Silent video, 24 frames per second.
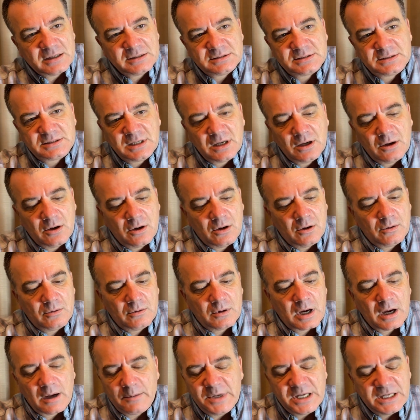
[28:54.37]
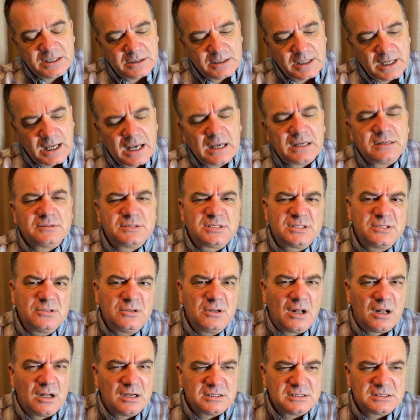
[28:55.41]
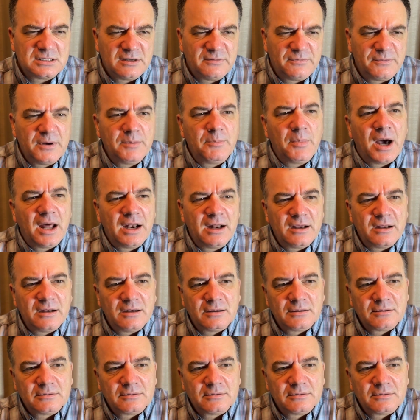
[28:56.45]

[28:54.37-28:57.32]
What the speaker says: So, it was $2. If we bought it.